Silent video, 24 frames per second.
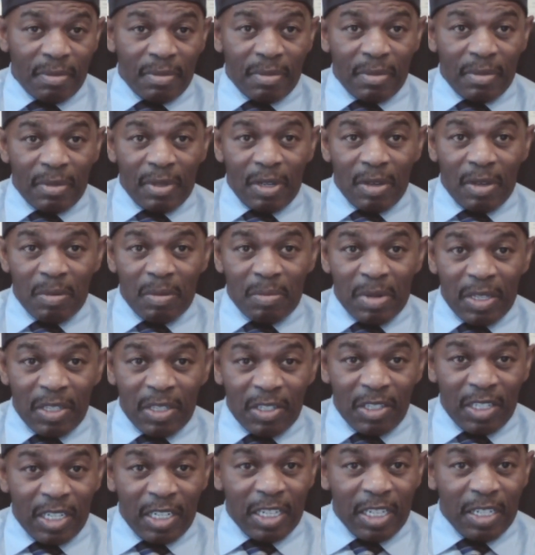Her mother's
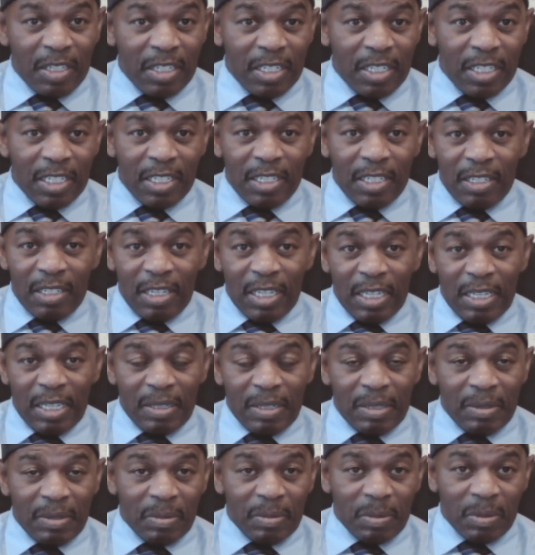an Indian,
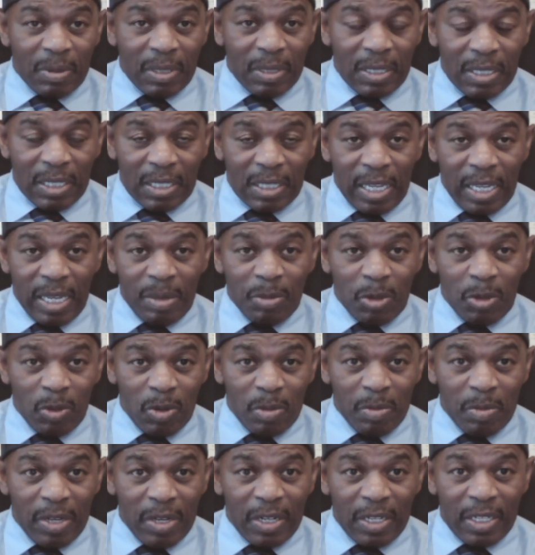came to
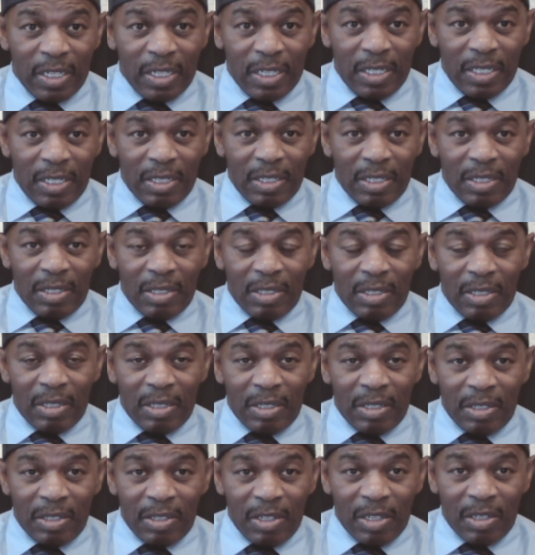America,
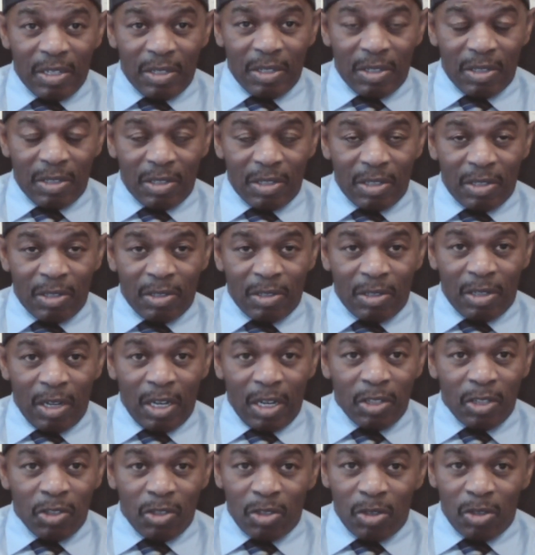a
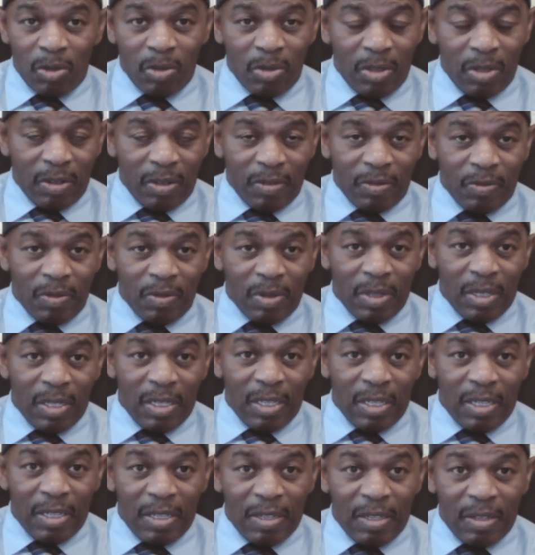college student. Her
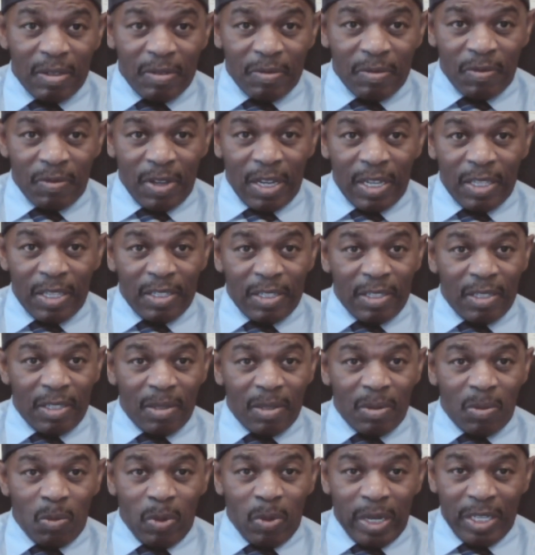father's a
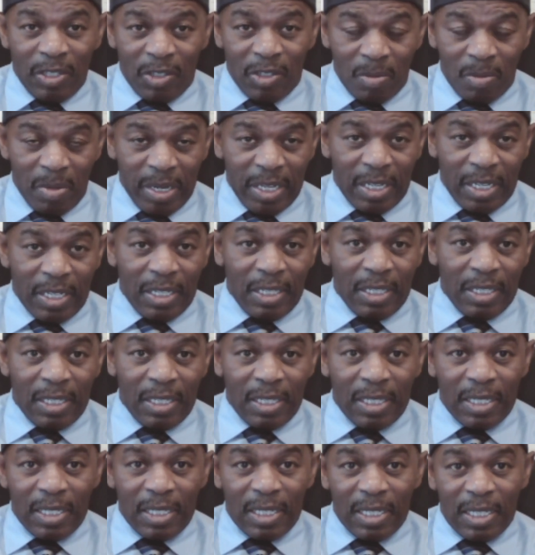white Jamaican,
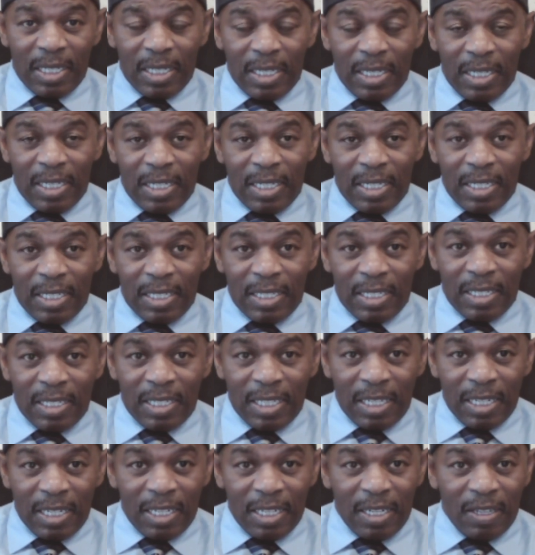
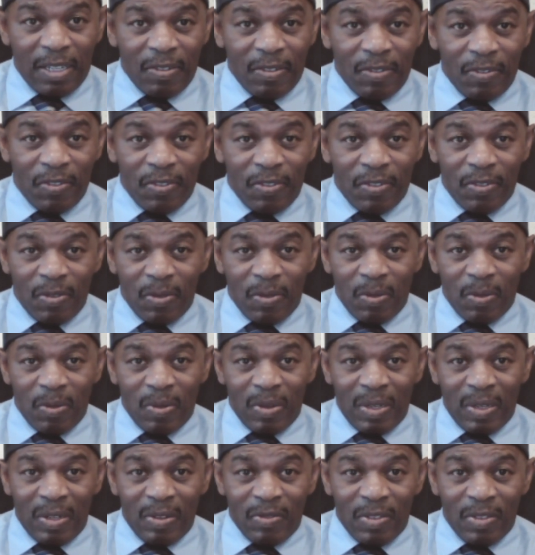descendant of
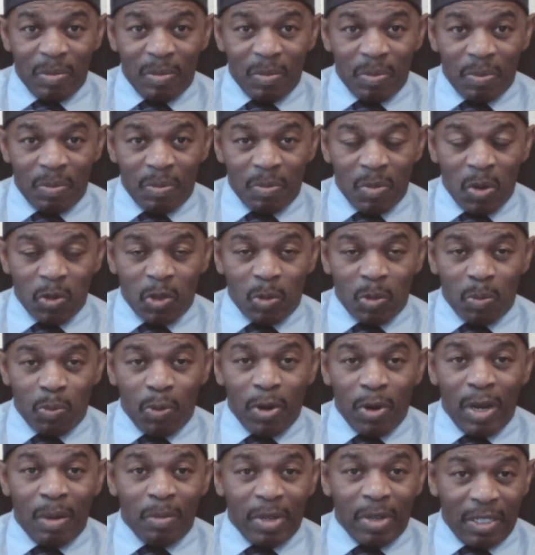one of the most
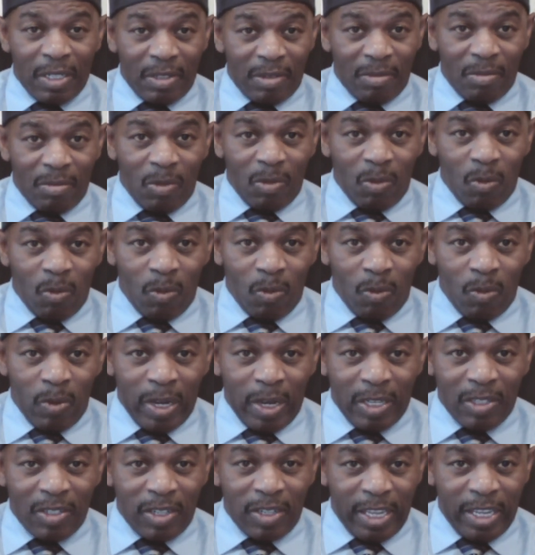prominent white
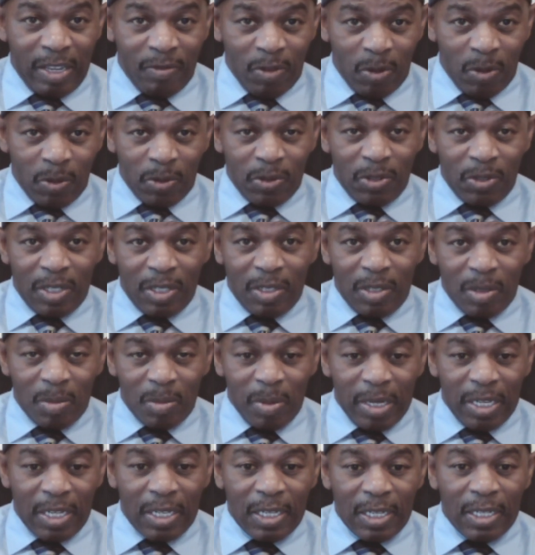slave owners in
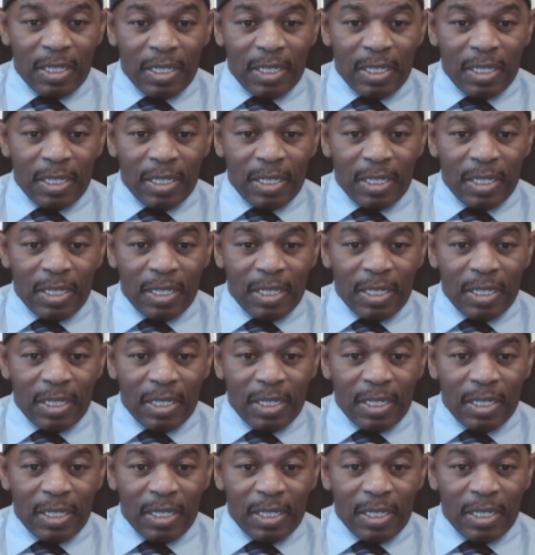Jamaica.